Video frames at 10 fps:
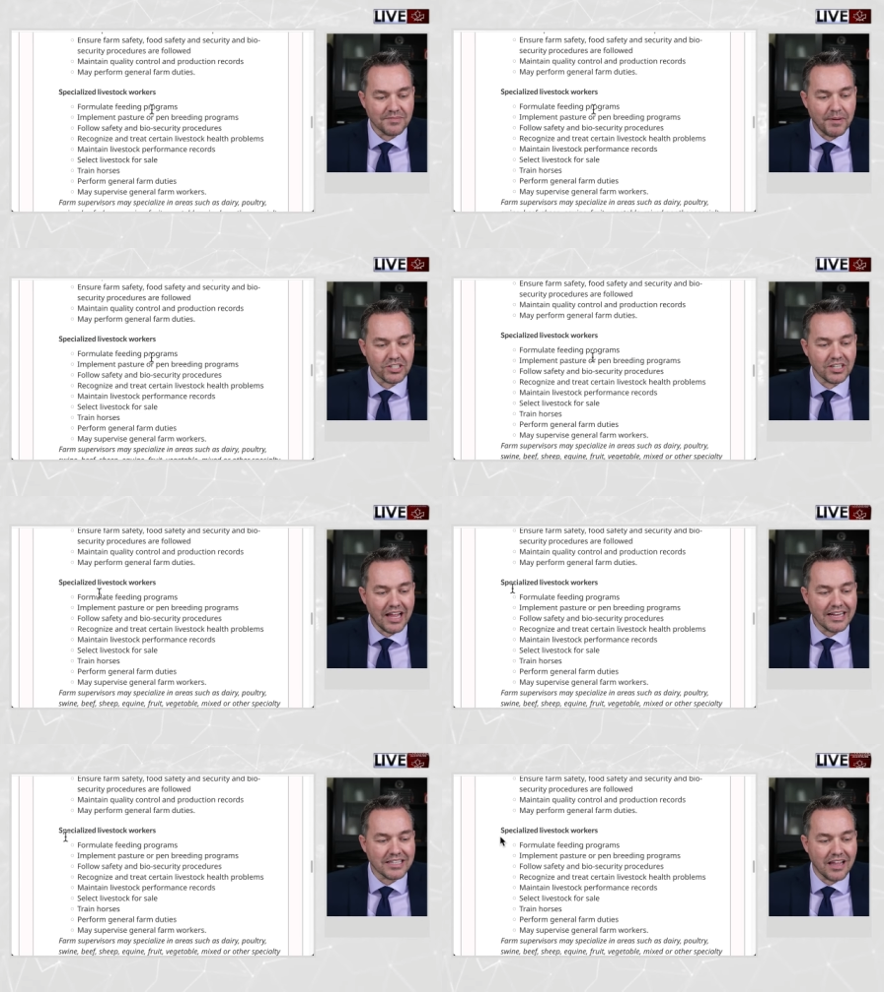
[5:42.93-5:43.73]
and
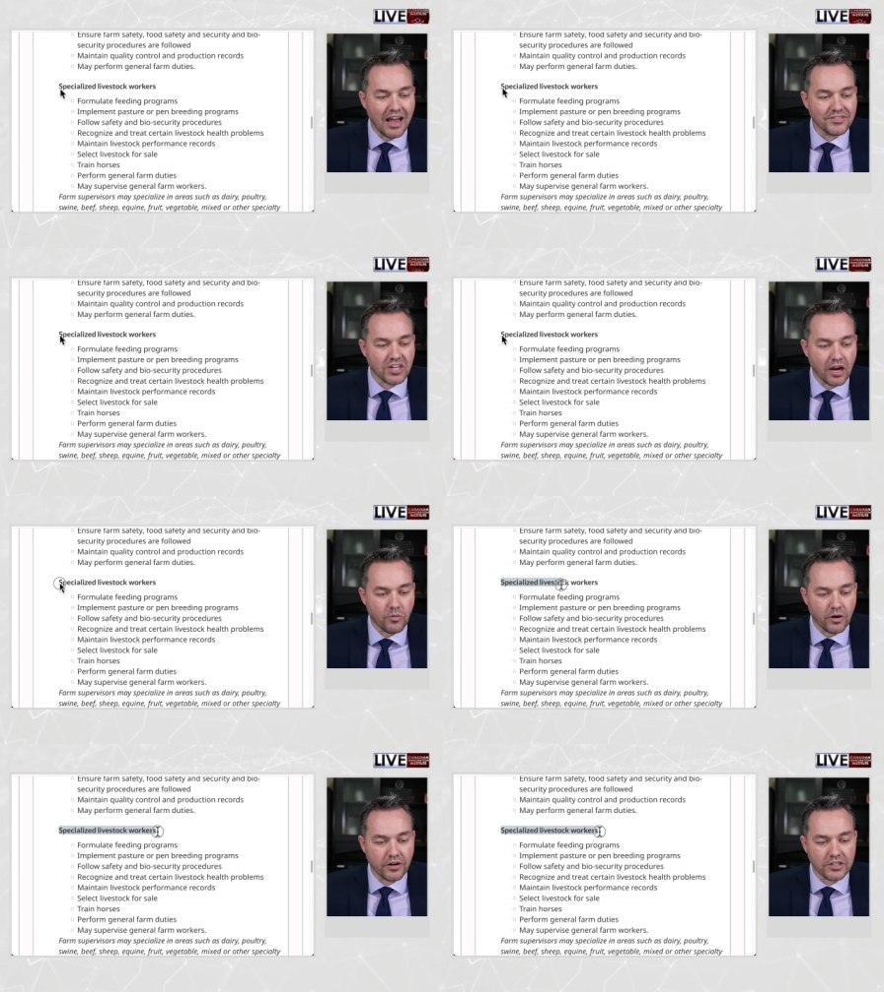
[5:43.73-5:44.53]
specialized
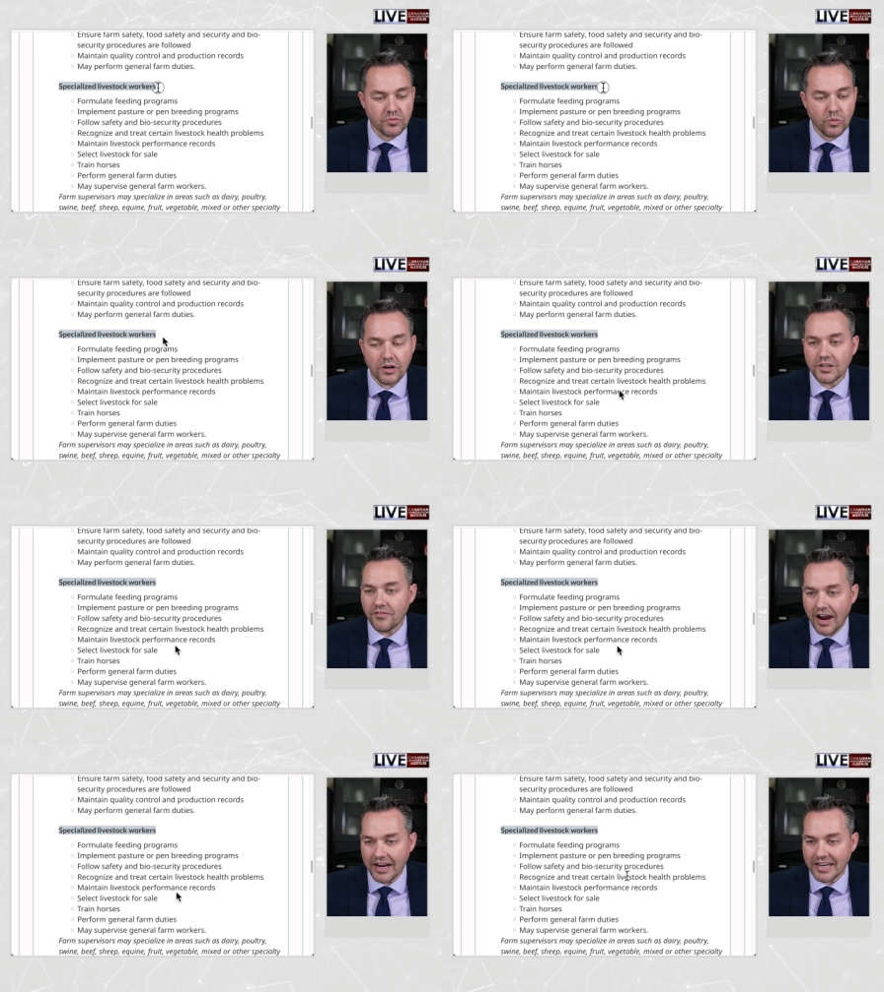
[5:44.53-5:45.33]
livestock workers
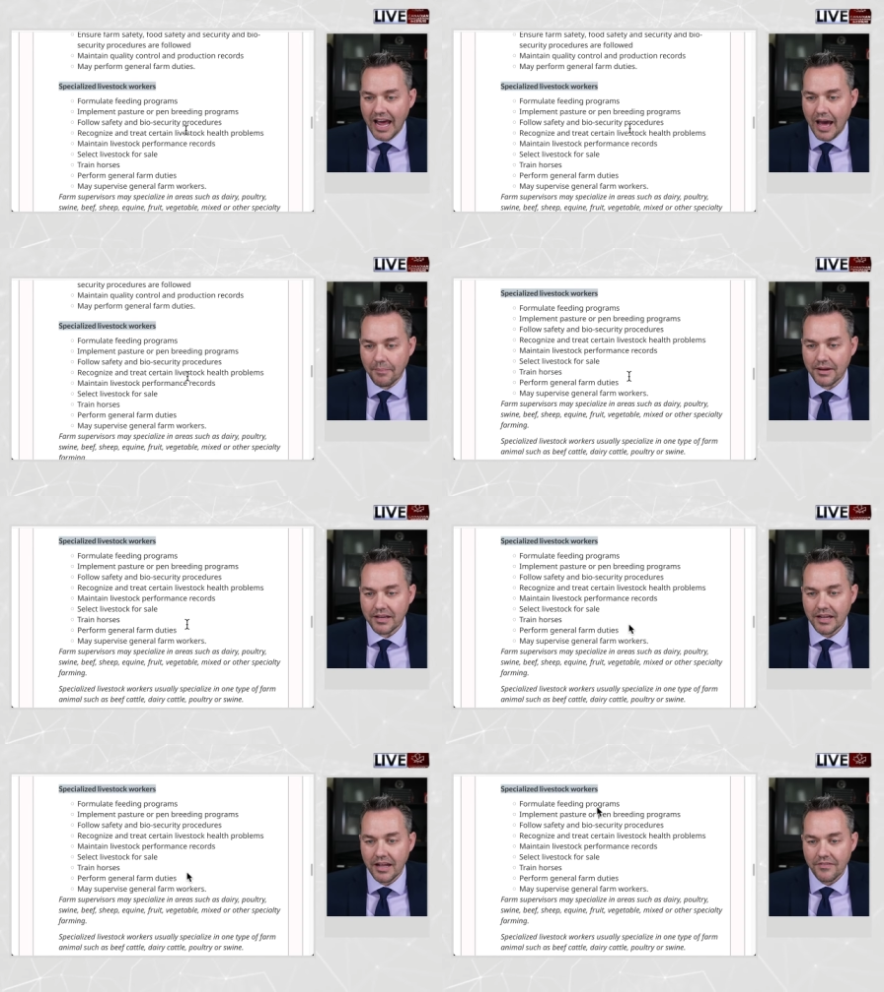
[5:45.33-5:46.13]
were divided
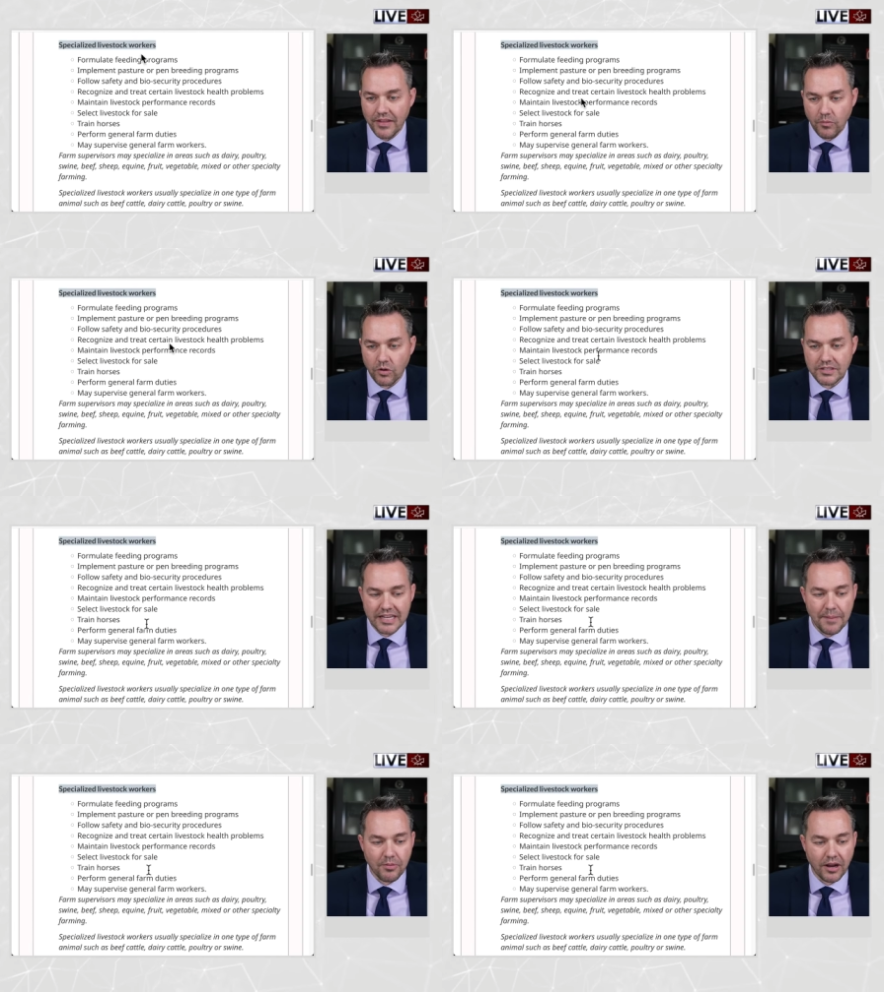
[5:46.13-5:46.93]
up. They
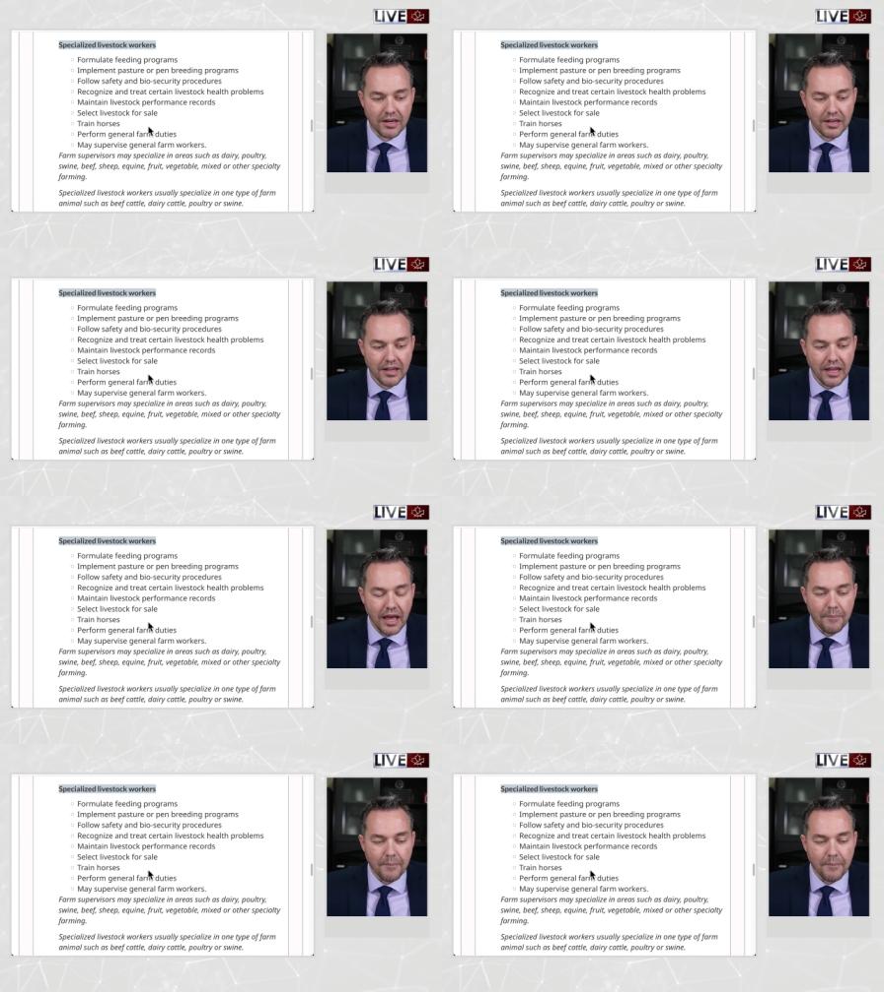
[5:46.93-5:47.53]
were separate.